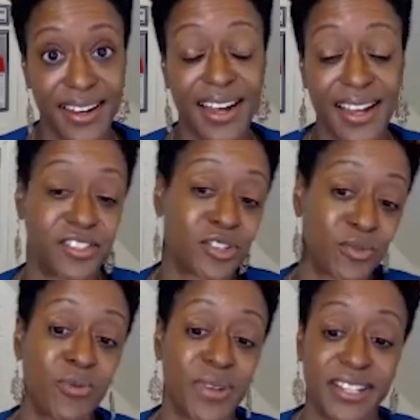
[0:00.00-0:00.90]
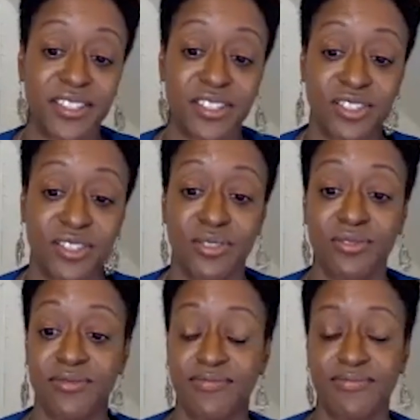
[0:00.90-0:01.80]
And so what we need to do
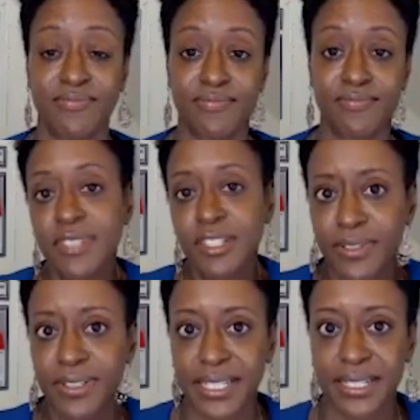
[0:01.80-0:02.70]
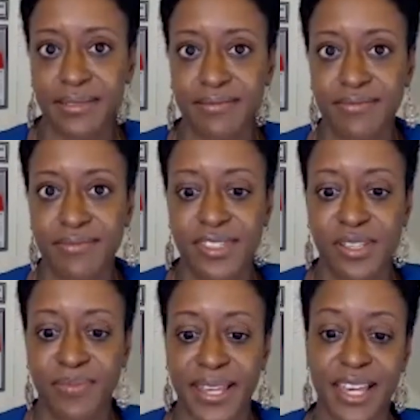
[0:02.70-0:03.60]
differently to
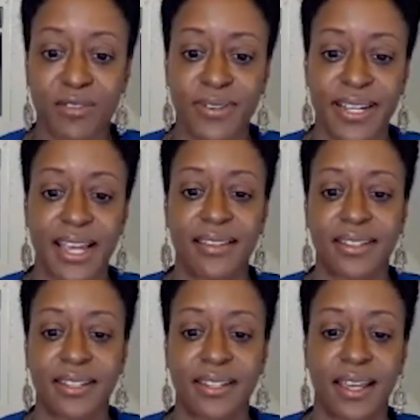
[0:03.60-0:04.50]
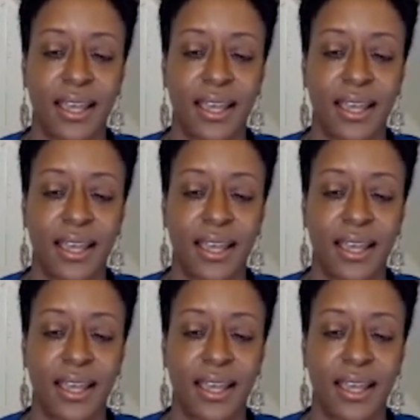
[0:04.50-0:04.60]
make that a reality.